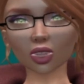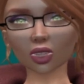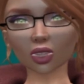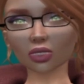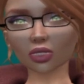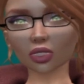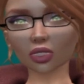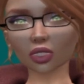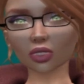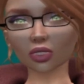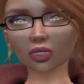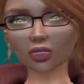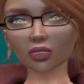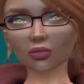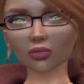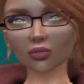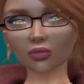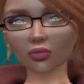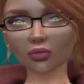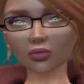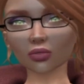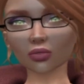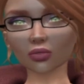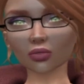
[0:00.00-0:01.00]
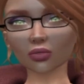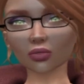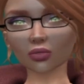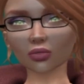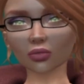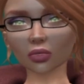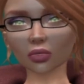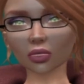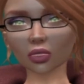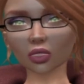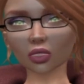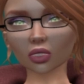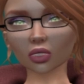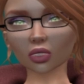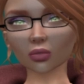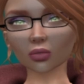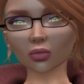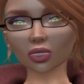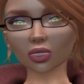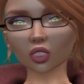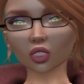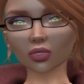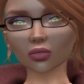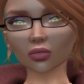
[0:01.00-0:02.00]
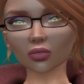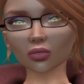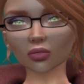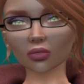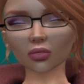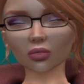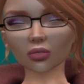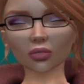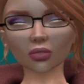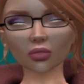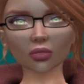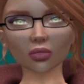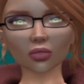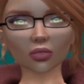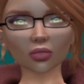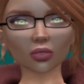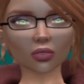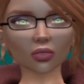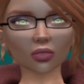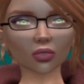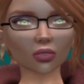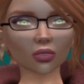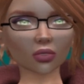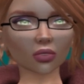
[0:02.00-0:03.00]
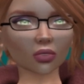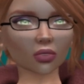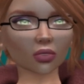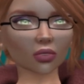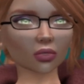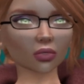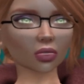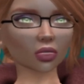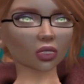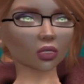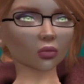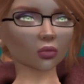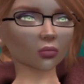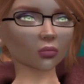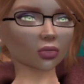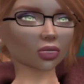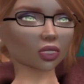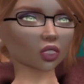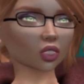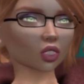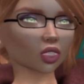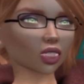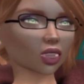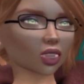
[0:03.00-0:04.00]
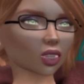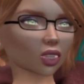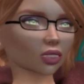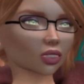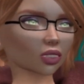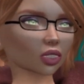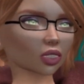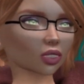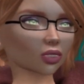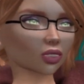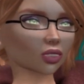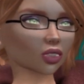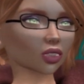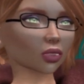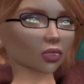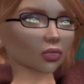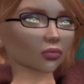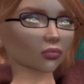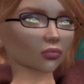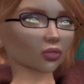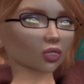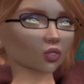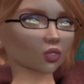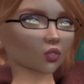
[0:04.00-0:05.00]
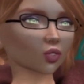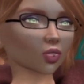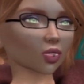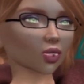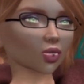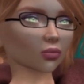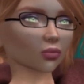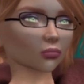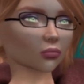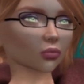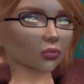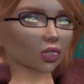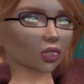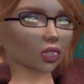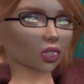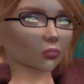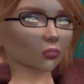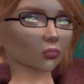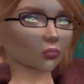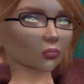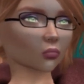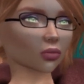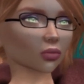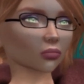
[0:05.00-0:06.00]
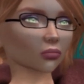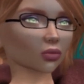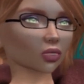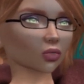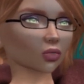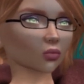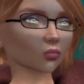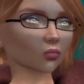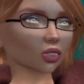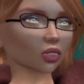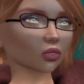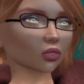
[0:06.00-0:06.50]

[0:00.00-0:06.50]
but I deal with everything from migraines to, like right now, because it's very, very cold